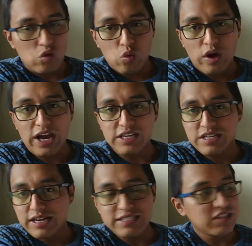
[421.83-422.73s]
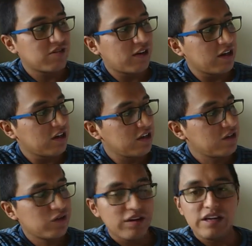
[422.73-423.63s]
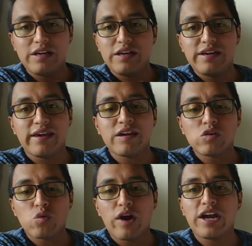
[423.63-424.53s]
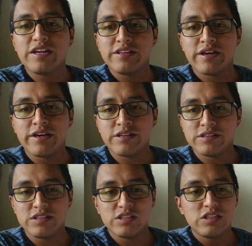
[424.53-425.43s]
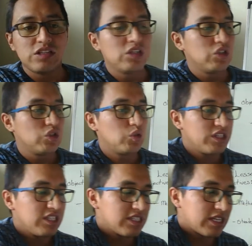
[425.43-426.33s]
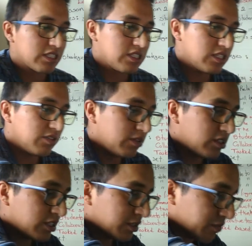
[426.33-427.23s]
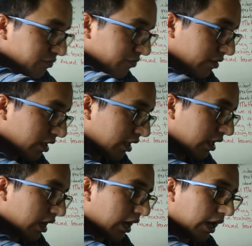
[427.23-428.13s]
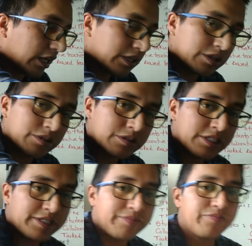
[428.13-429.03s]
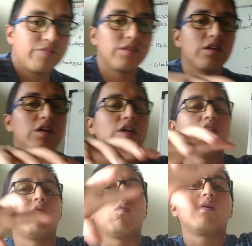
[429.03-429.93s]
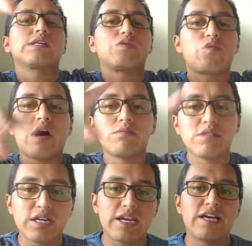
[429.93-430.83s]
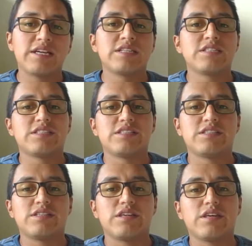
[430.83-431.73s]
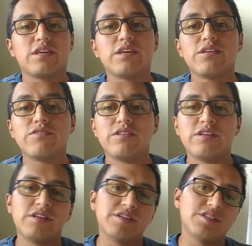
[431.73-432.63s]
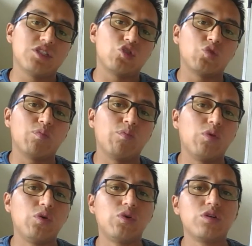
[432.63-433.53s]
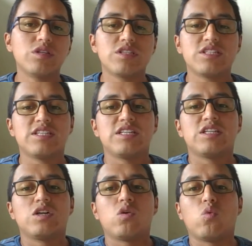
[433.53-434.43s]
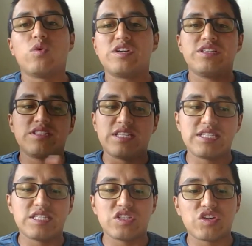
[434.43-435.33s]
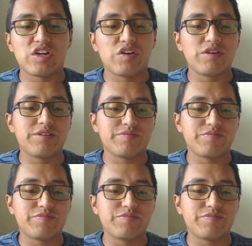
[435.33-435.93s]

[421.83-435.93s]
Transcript: Right, classify here and write the name. During this activity, I'm gonna walk around the class giving support where is necessary.